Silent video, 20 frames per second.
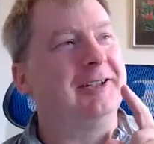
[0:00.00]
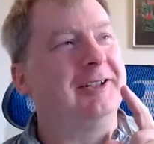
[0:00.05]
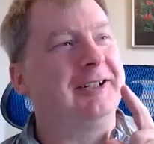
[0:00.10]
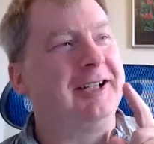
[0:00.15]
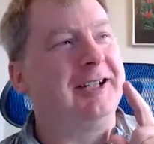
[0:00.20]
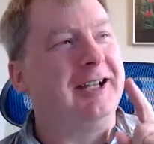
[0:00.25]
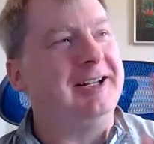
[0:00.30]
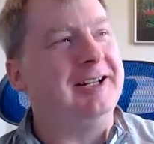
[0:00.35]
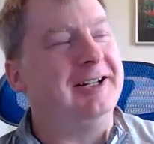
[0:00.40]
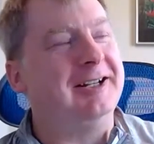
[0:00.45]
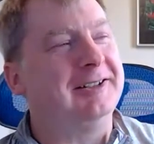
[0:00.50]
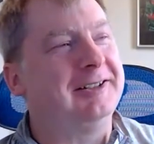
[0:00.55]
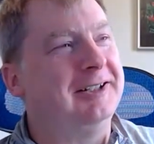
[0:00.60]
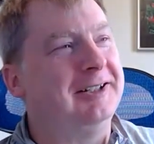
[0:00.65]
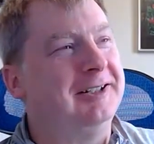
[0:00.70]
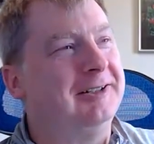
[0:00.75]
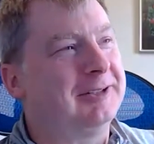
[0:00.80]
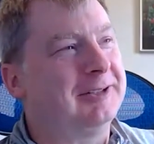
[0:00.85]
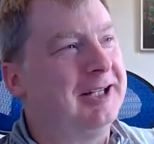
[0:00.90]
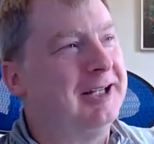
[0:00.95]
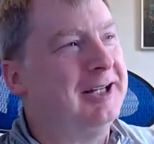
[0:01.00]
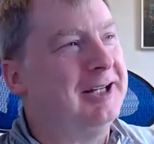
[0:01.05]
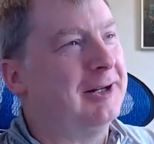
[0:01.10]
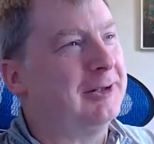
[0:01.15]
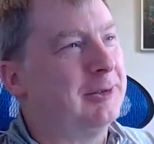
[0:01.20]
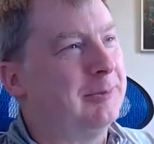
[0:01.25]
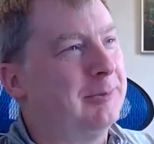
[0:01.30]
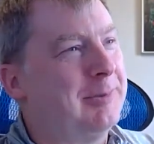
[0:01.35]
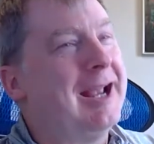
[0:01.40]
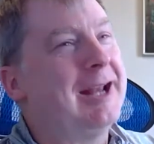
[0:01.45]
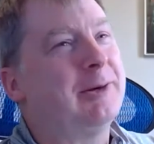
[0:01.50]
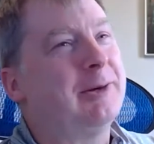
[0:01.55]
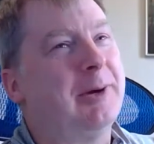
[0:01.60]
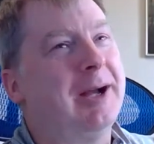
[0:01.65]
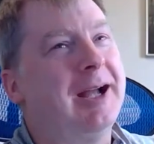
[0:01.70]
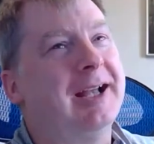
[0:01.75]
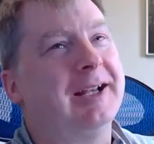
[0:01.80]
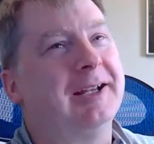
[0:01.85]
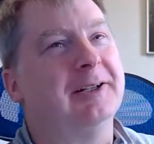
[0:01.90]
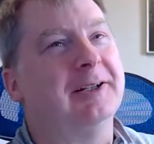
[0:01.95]
getting on the
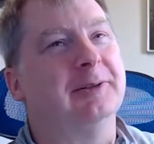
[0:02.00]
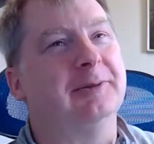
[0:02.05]
bandwagon